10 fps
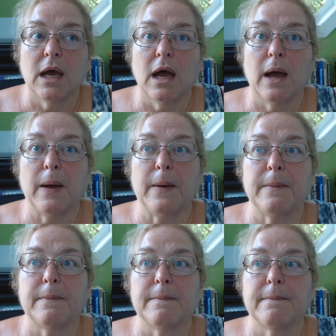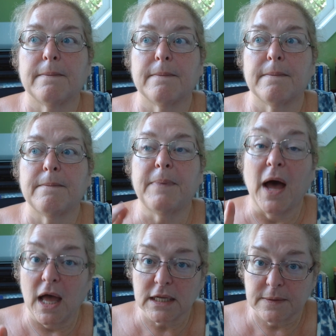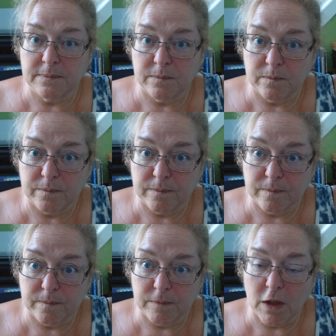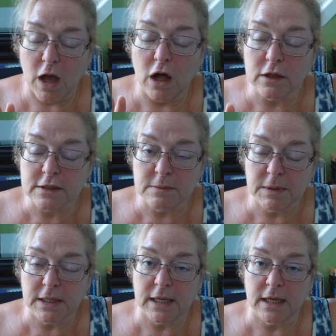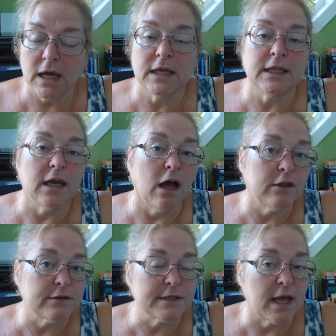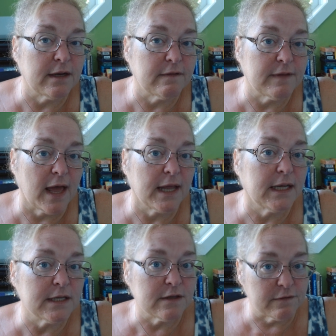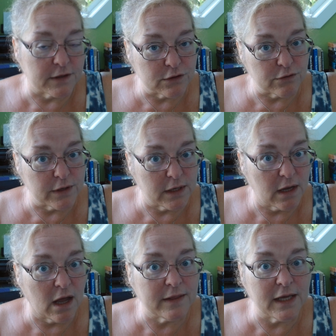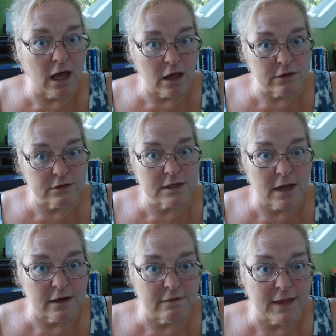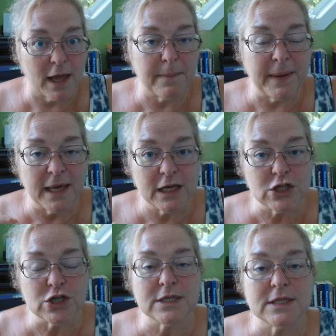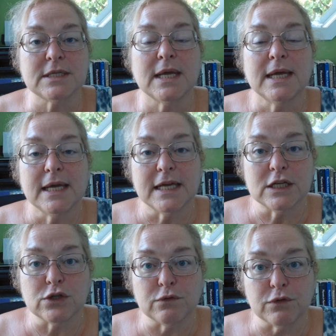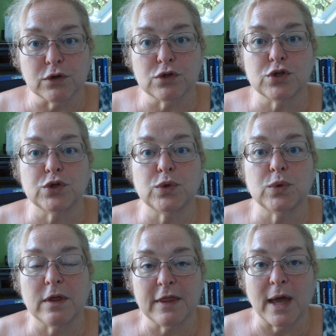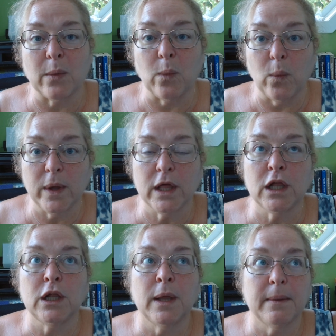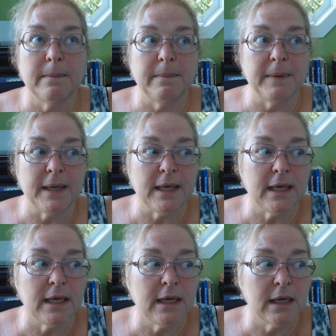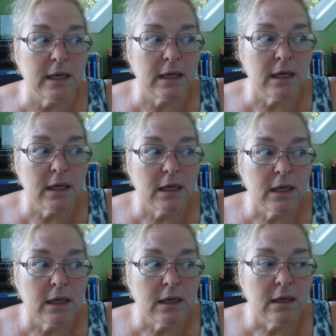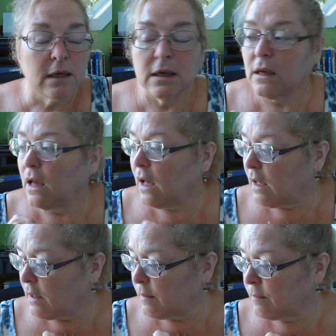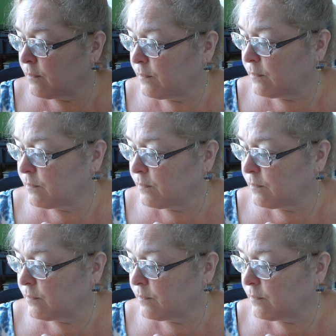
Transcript: Um, but ultimately, on the other side of that is a victory. On the other side of that, patience is a virtue that will be um,